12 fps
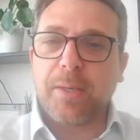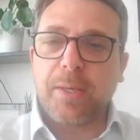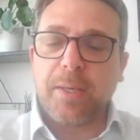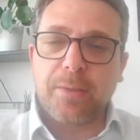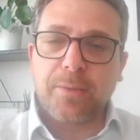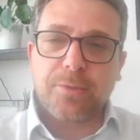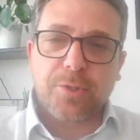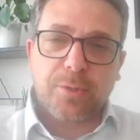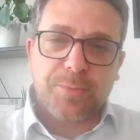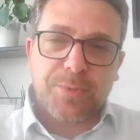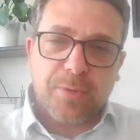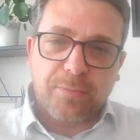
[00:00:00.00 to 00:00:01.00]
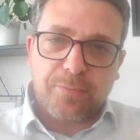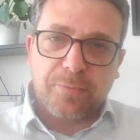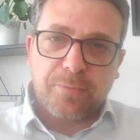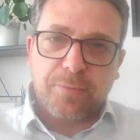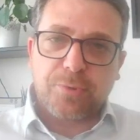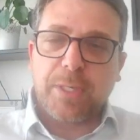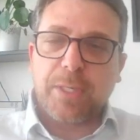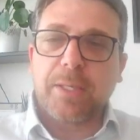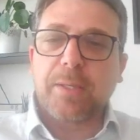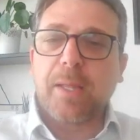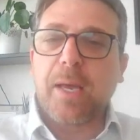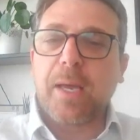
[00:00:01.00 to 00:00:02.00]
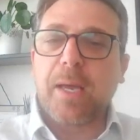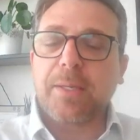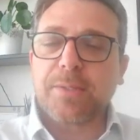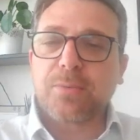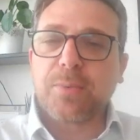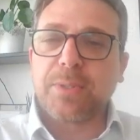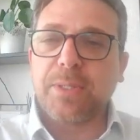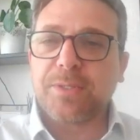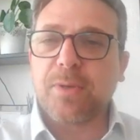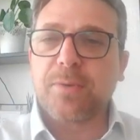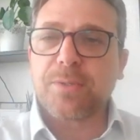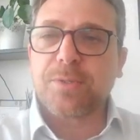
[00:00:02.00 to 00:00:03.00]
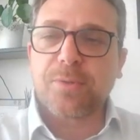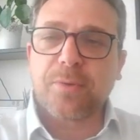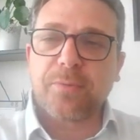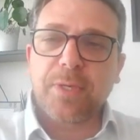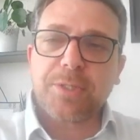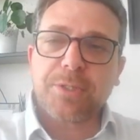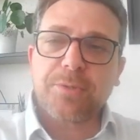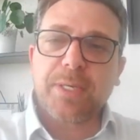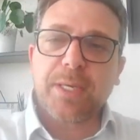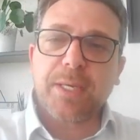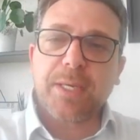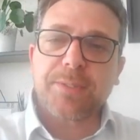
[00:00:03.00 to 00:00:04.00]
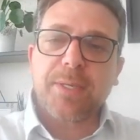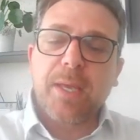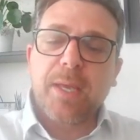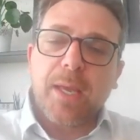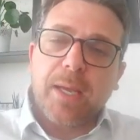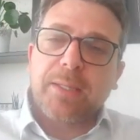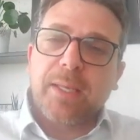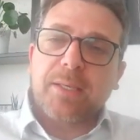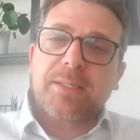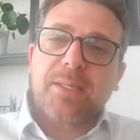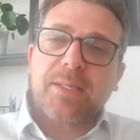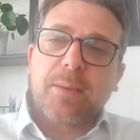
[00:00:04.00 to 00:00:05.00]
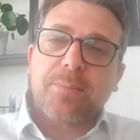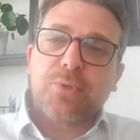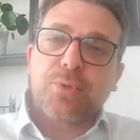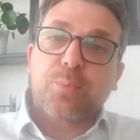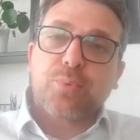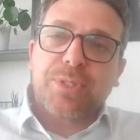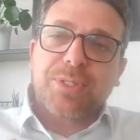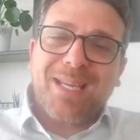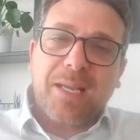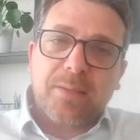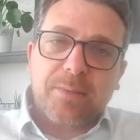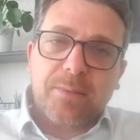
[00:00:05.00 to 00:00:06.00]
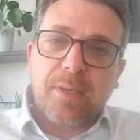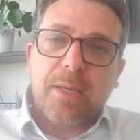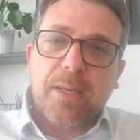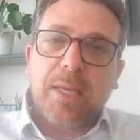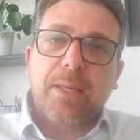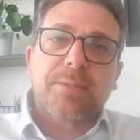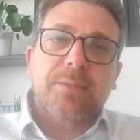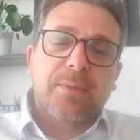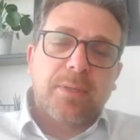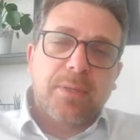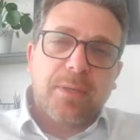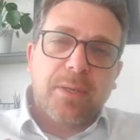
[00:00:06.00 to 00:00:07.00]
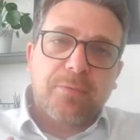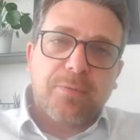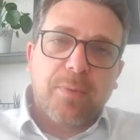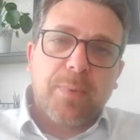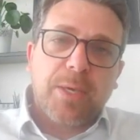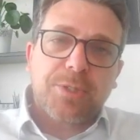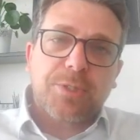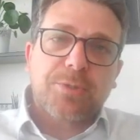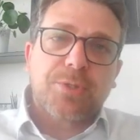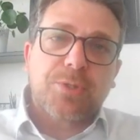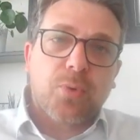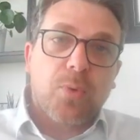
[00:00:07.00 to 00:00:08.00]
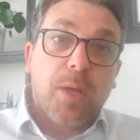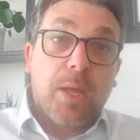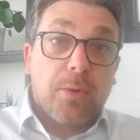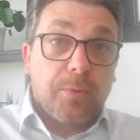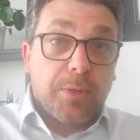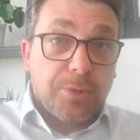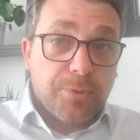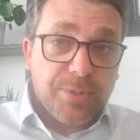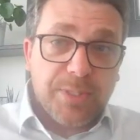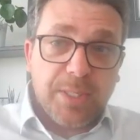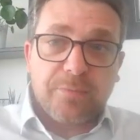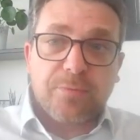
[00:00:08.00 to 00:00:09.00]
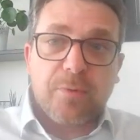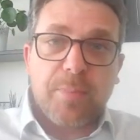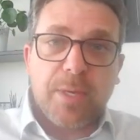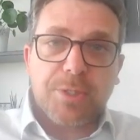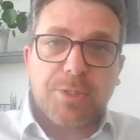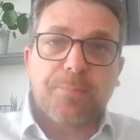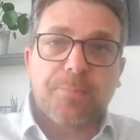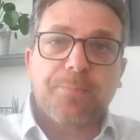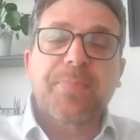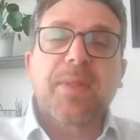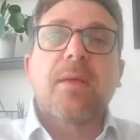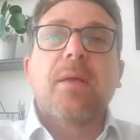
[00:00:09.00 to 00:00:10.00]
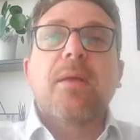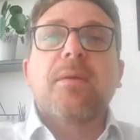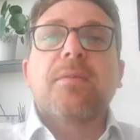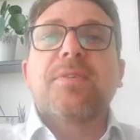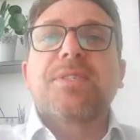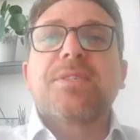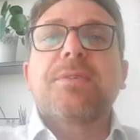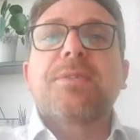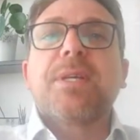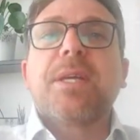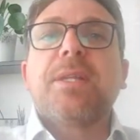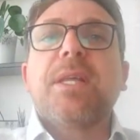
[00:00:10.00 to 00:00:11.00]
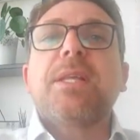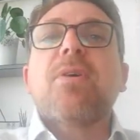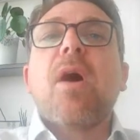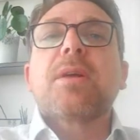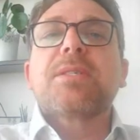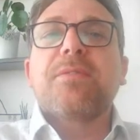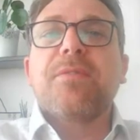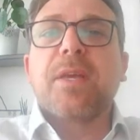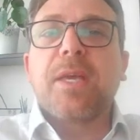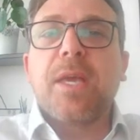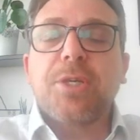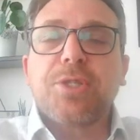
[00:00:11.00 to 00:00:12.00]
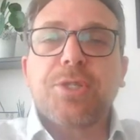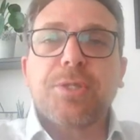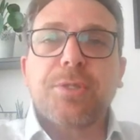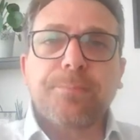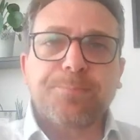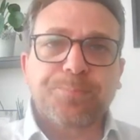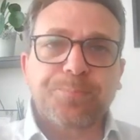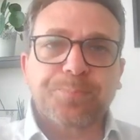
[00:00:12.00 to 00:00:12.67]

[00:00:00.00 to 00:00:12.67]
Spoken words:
in terms of treating clients with these sort of issues is I take steps to protect against inflammation, so reduce the inflammation, facilitate detoxification